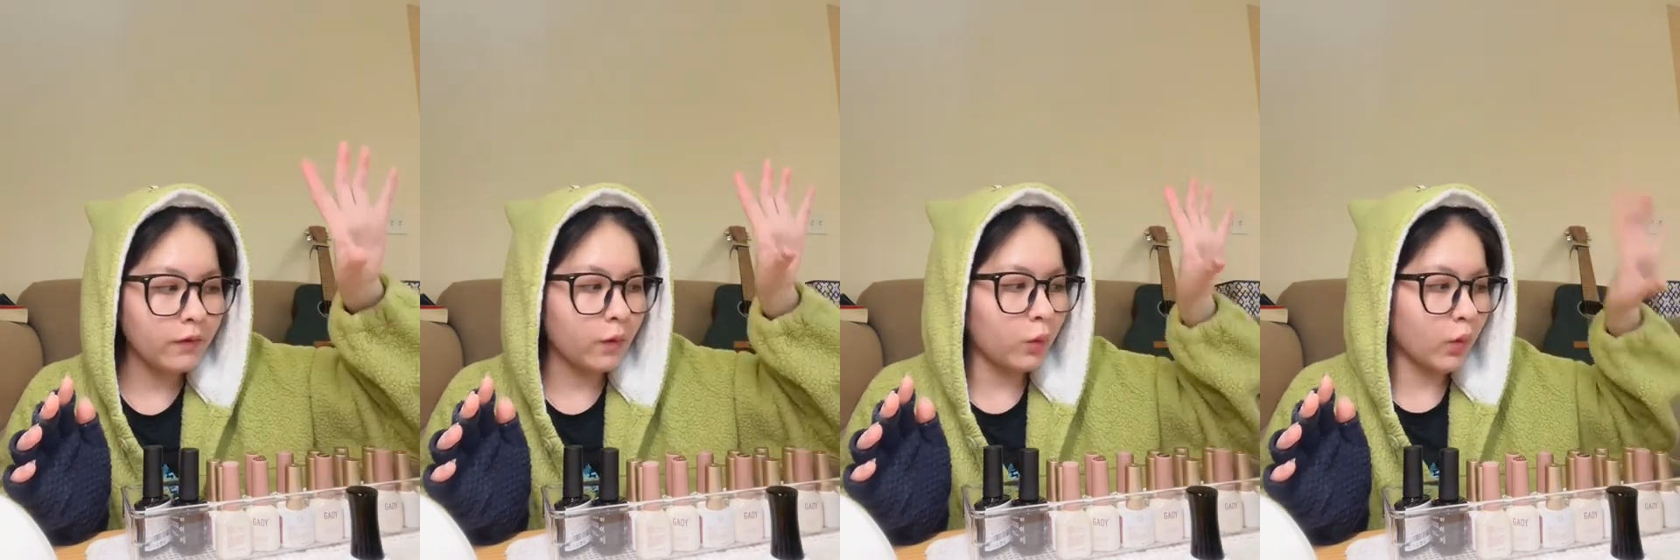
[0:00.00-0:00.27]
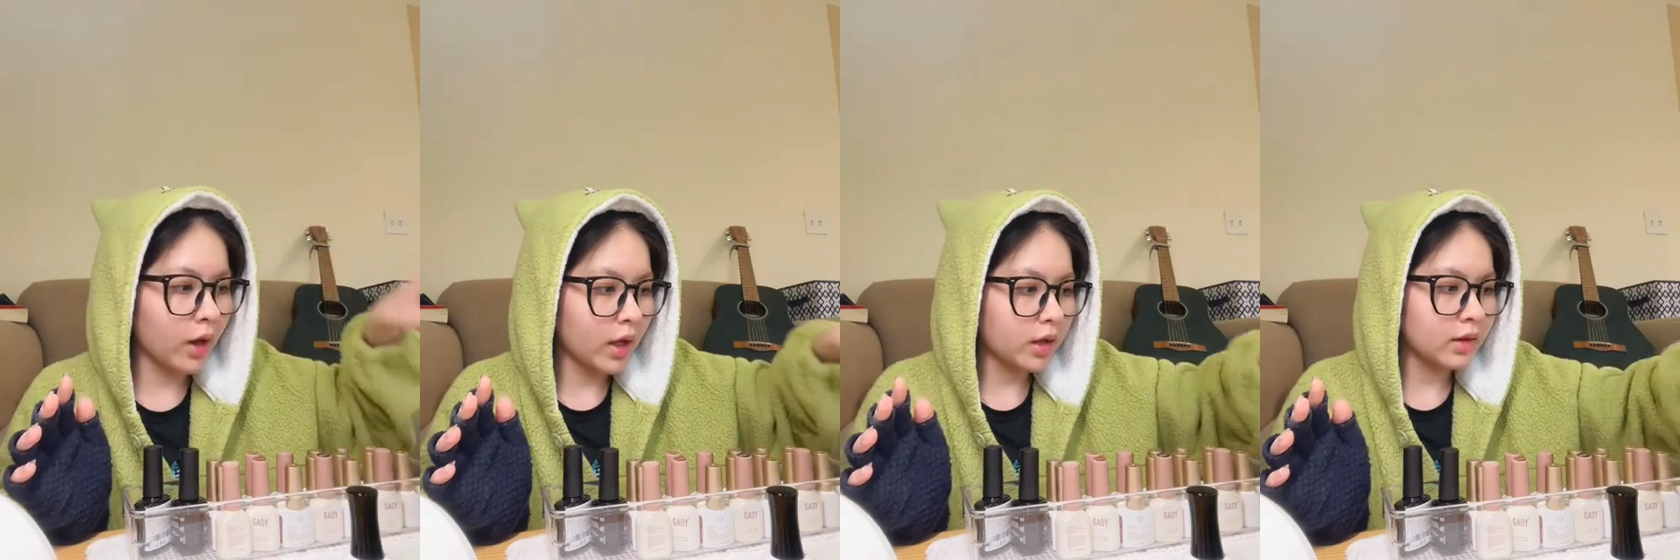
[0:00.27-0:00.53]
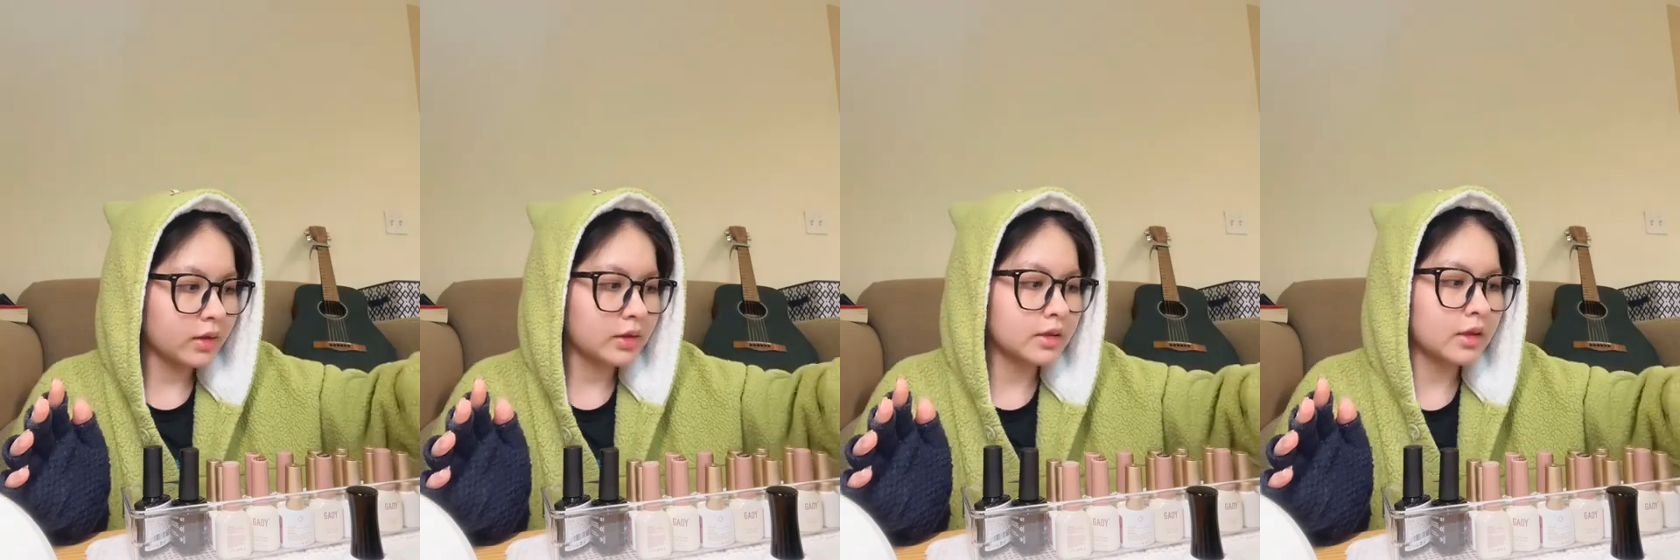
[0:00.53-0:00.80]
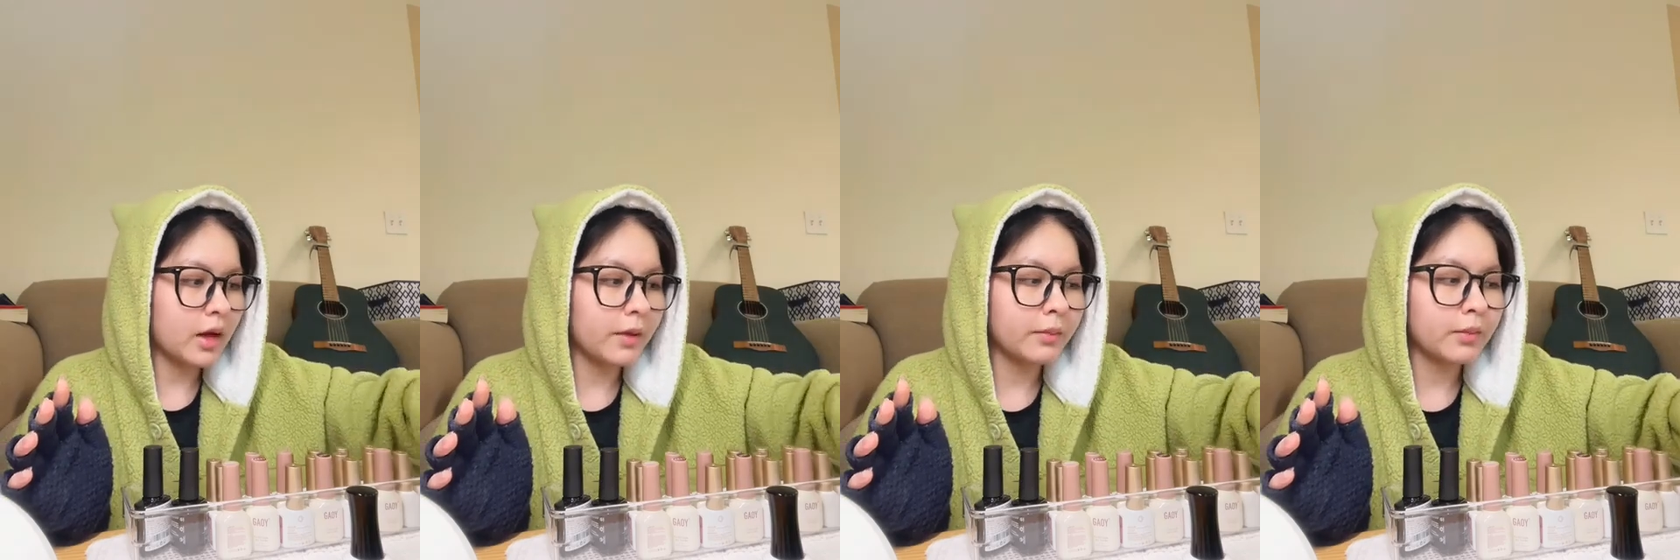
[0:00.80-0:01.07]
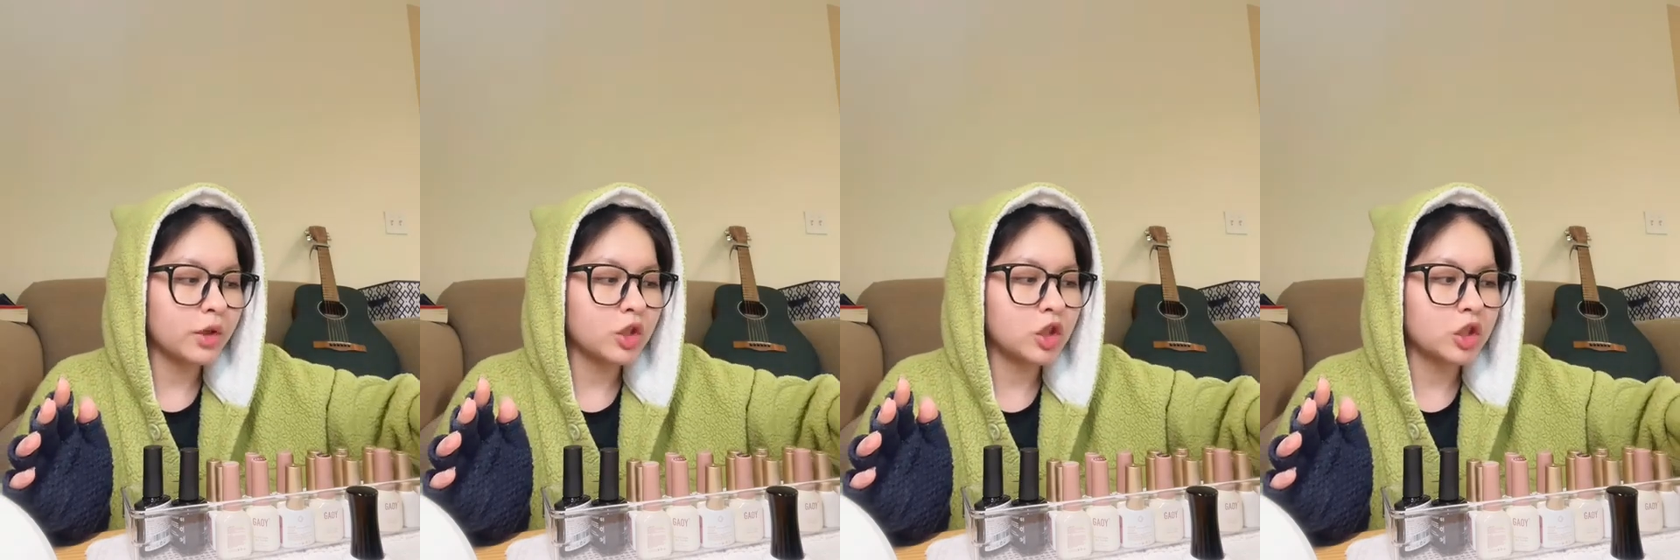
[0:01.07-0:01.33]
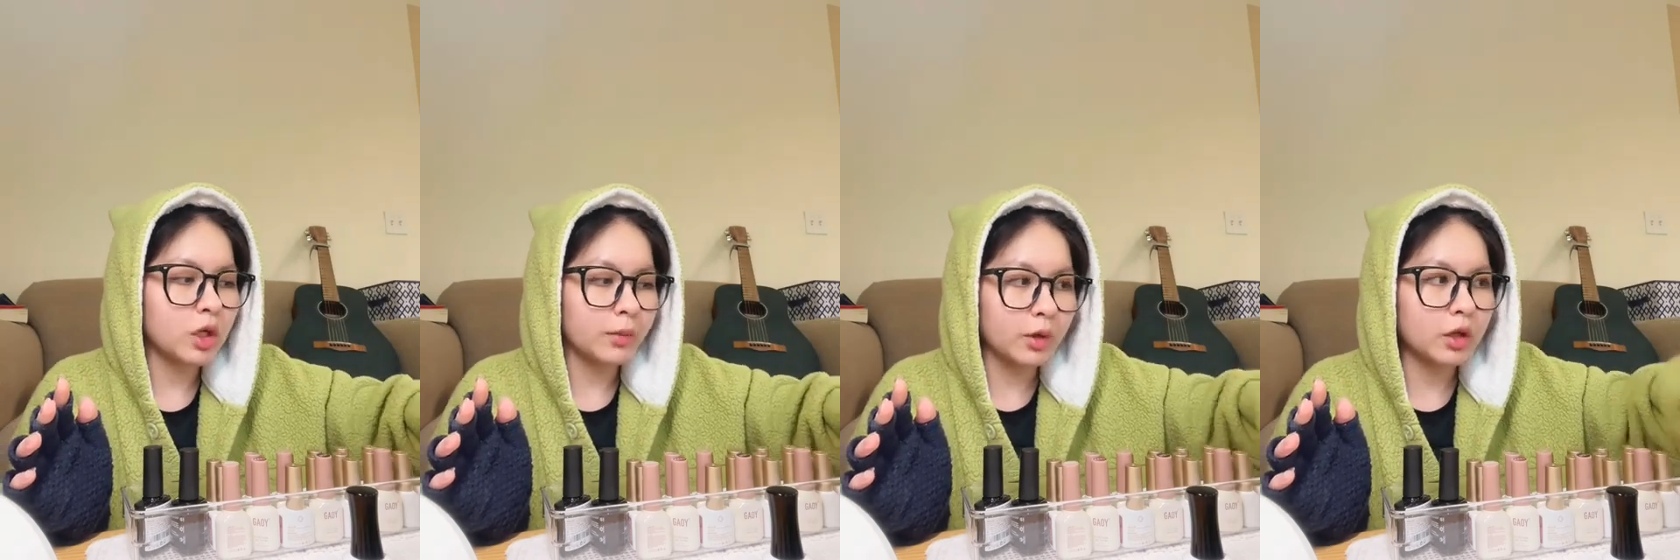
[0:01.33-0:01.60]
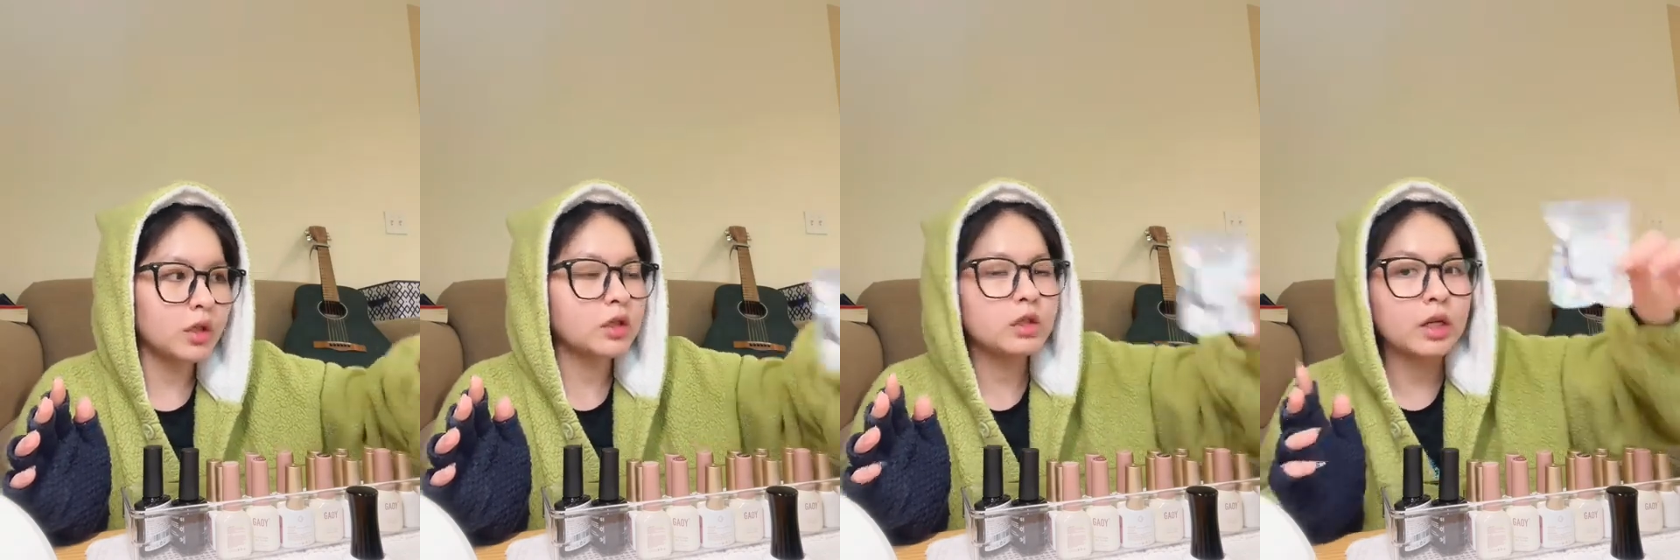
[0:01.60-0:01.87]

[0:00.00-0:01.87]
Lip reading: with some shimmers,